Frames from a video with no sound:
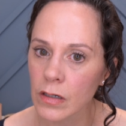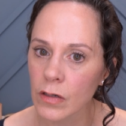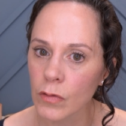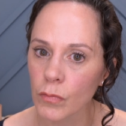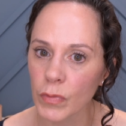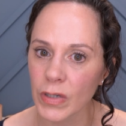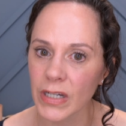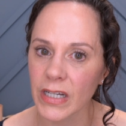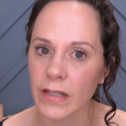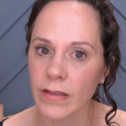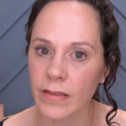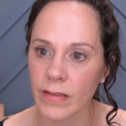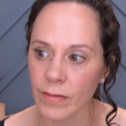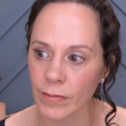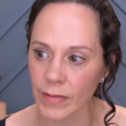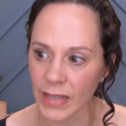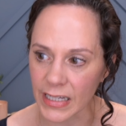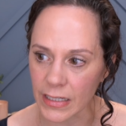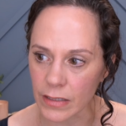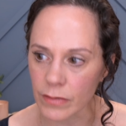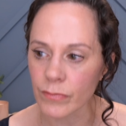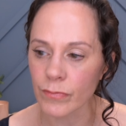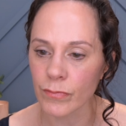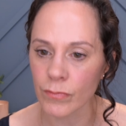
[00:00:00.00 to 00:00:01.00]
with
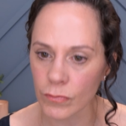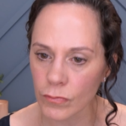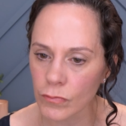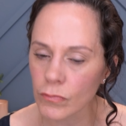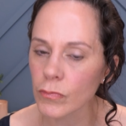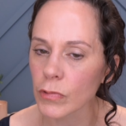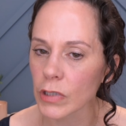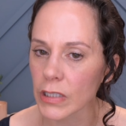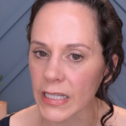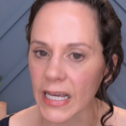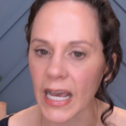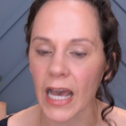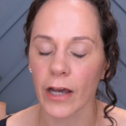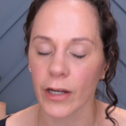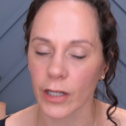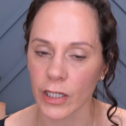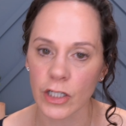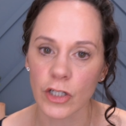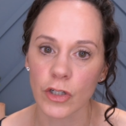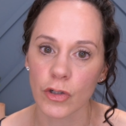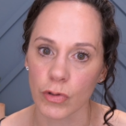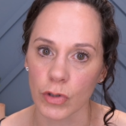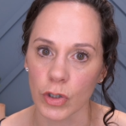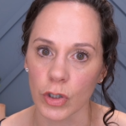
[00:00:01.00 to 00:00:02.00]
like really out of
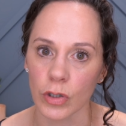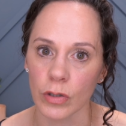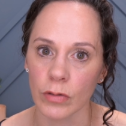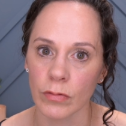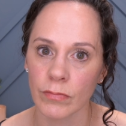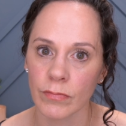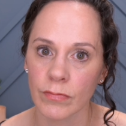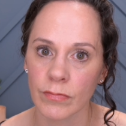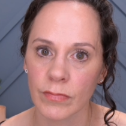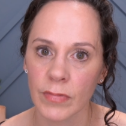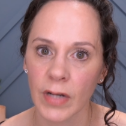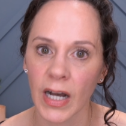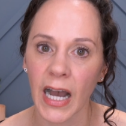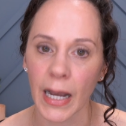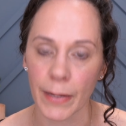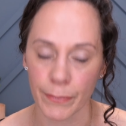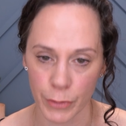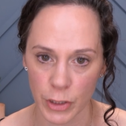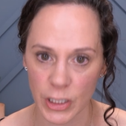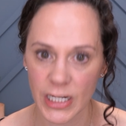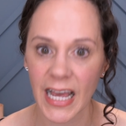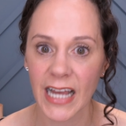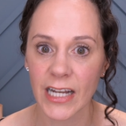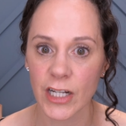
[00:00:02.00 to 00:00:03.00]
control
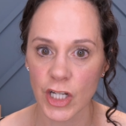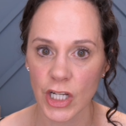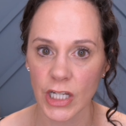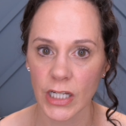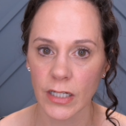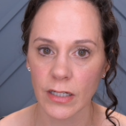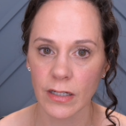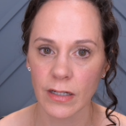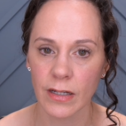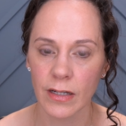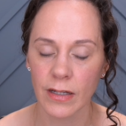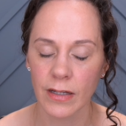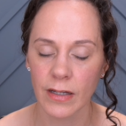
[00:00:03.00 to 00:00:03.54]
hypertension.